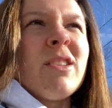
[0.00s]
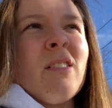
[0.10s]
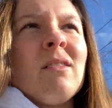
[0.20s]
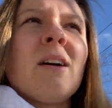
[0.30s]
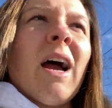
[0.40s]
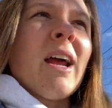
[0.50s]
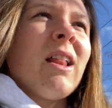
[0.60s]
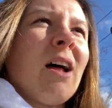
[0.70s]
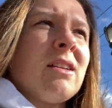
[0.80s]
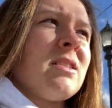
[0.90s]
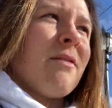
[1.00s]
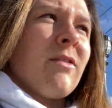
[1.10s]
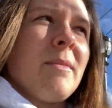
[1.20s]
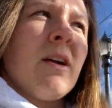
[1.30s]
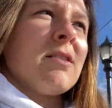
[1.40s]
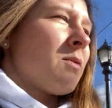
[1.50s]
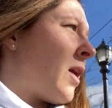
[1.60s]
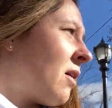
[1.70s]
So I get a lot of stuff from there as well.